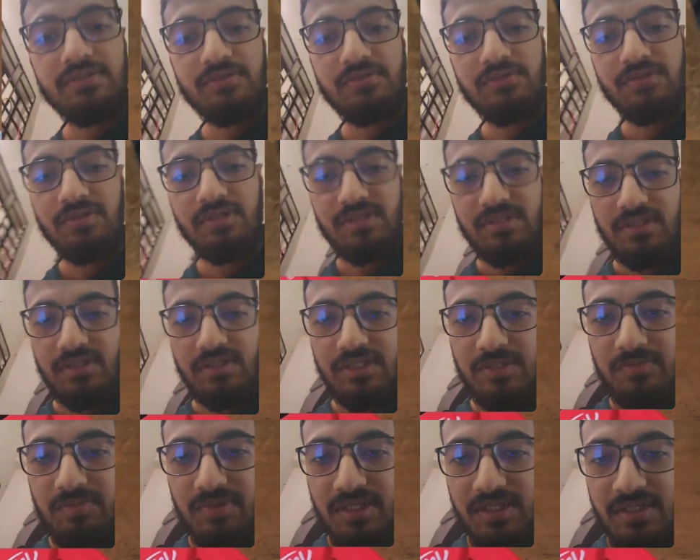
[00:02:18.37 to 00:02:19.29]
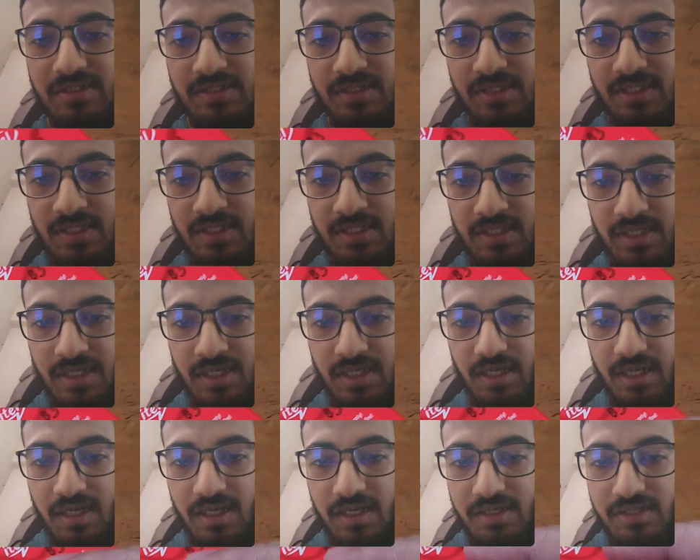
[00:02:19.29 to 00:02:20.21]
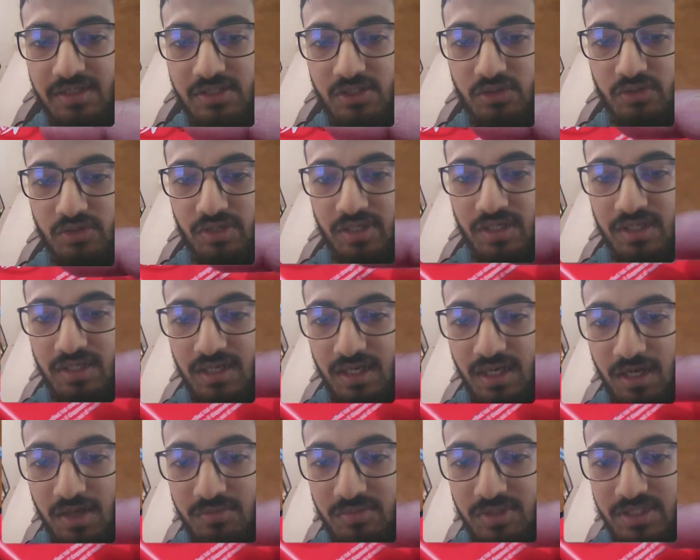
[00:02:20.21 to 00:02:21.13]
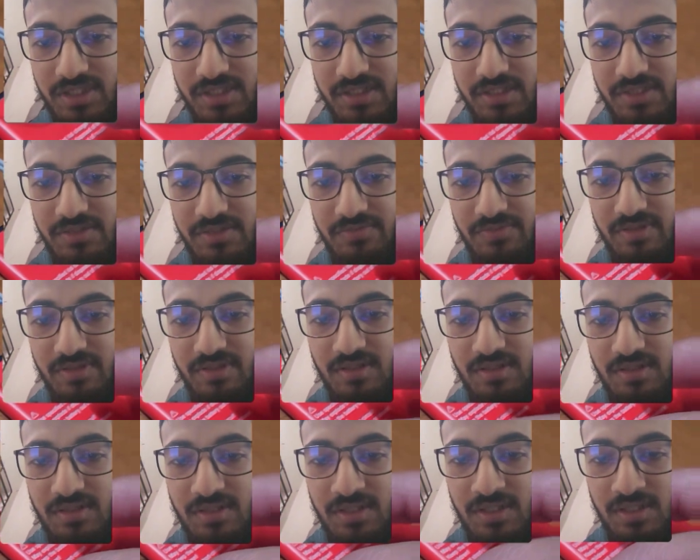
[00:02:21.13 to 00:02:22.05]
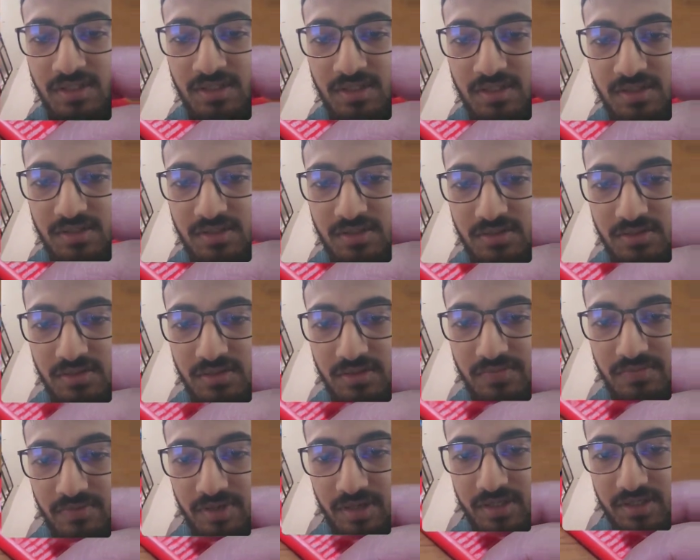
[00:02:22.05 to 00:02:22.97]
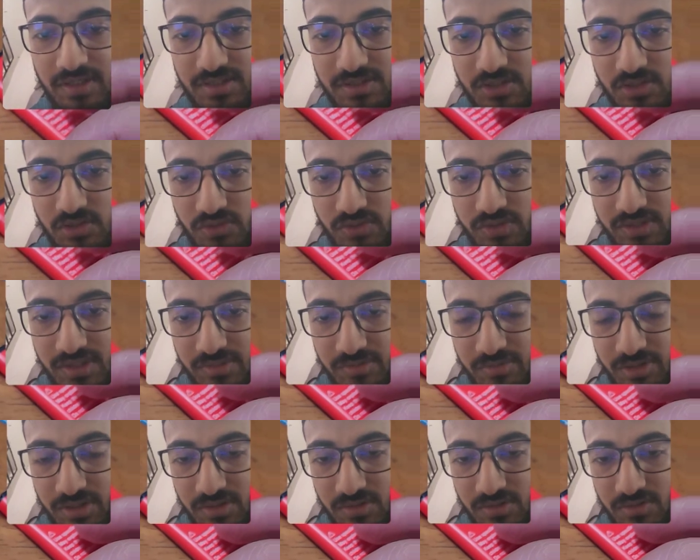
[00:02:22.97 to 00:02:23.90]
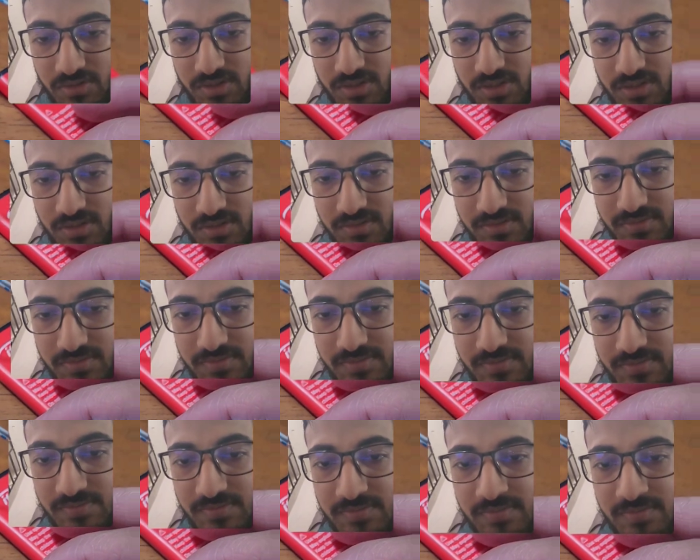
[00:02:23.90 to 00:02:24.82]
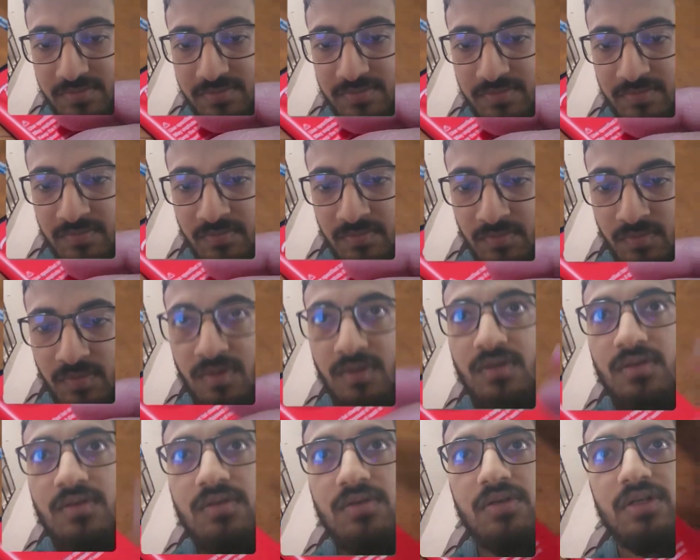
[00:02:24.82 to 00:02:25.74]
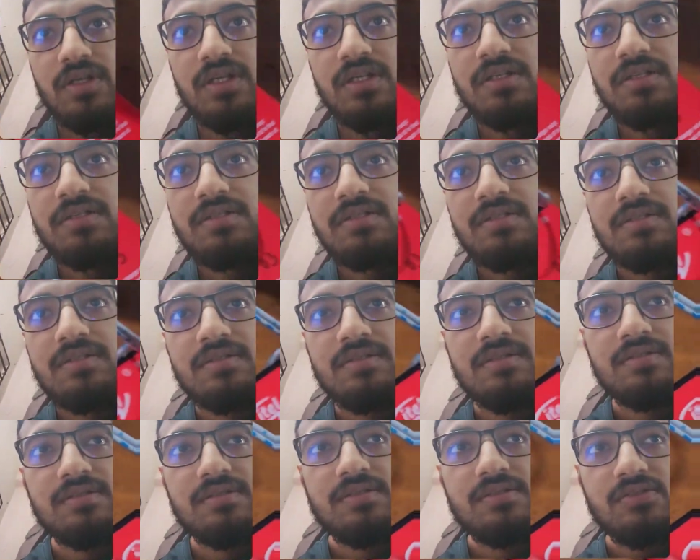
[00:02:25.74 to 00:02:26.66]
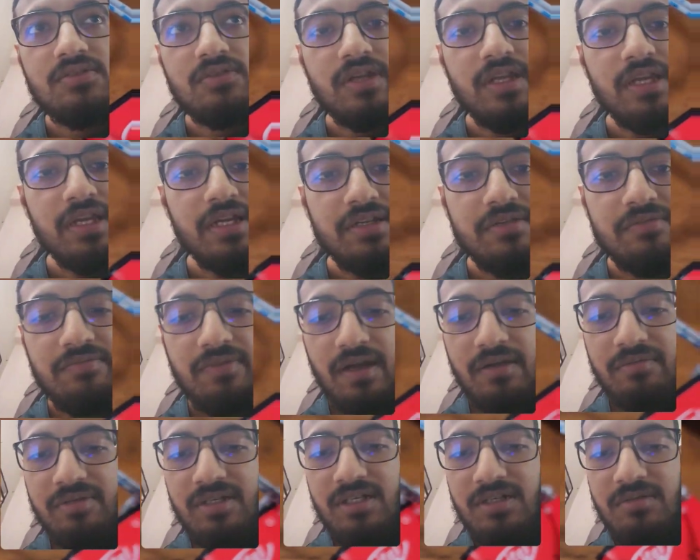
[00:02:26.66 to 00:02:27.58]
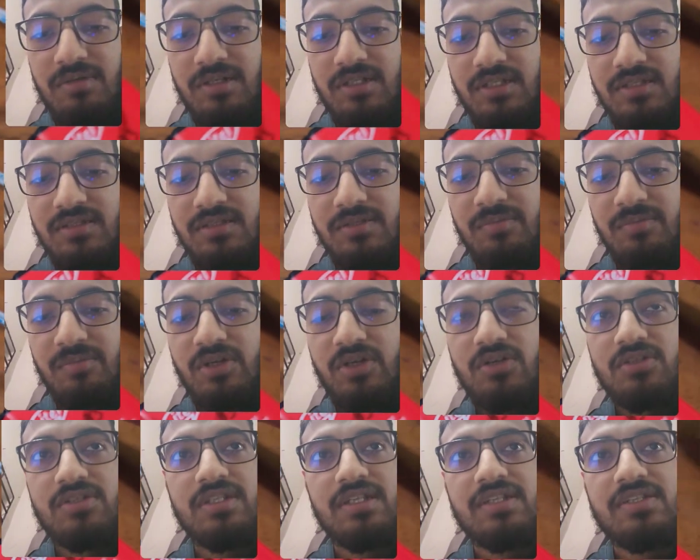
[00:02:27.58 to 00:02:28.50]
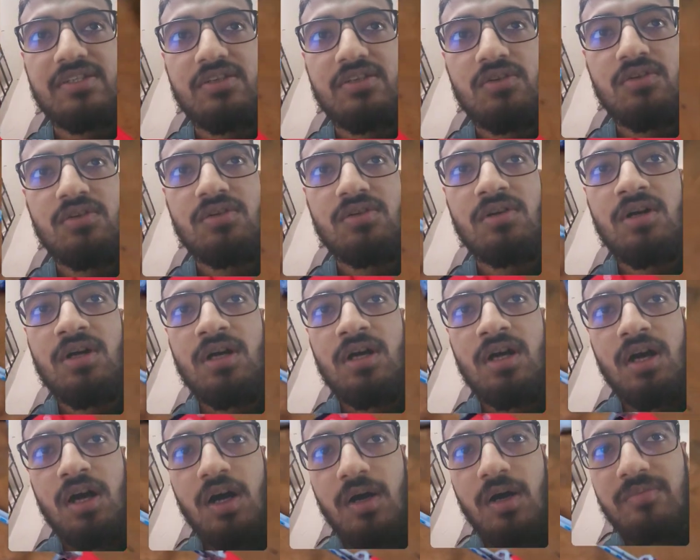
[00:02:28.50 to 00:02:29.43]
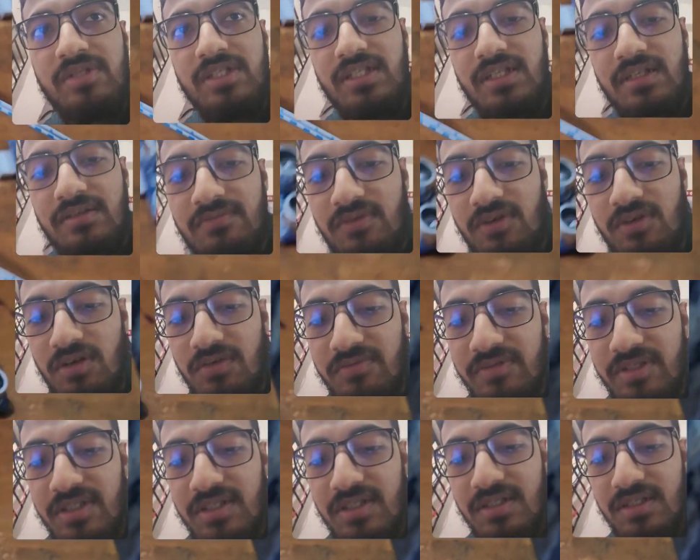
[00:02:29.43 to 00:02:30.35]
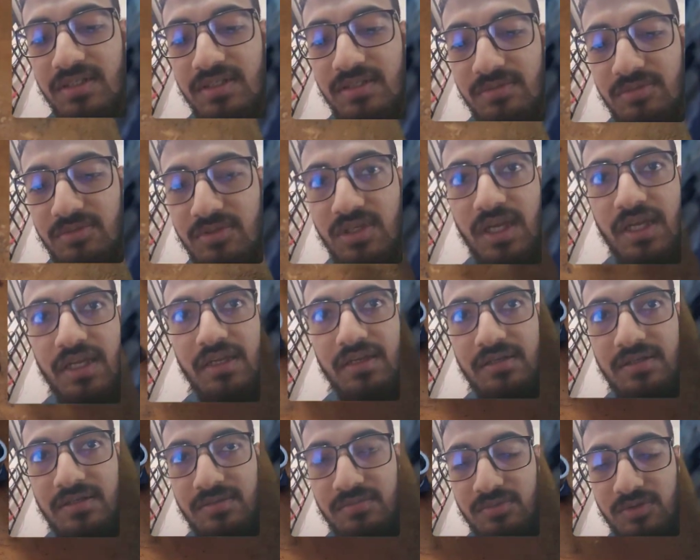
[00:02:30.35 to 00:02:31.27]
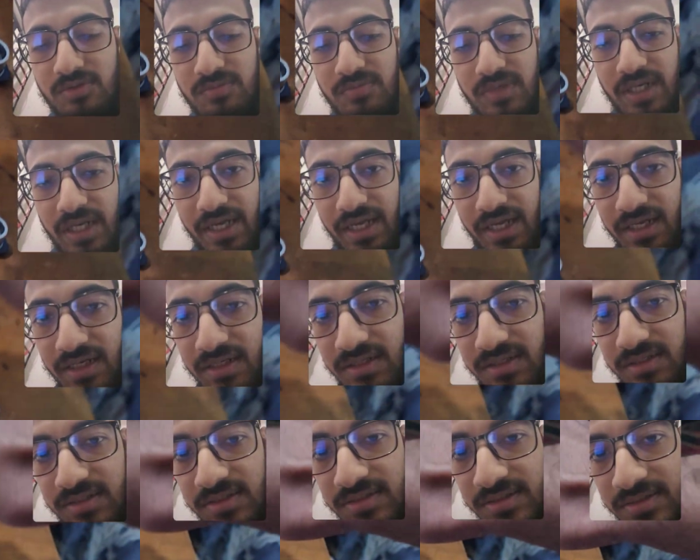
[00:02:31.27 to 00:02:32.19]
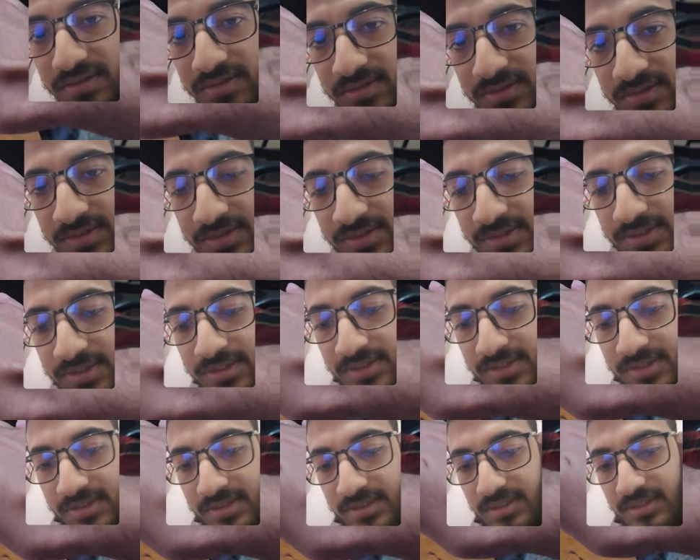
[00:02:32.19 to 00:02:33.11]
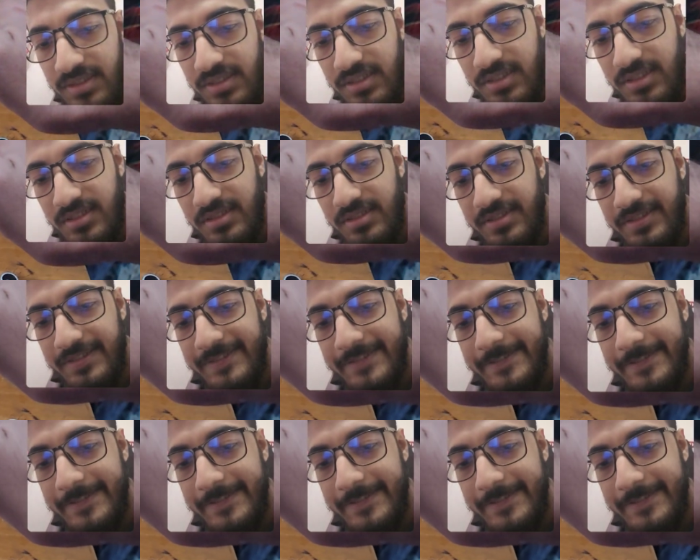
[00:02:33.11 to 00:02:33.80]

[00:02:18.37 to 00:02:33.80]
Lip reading: so there's a display, and it's showing how much it is filled. So at first it's showing some errors. Okay, so negative 500%. This is because there's no object in front of it. Suppose I move my hand there,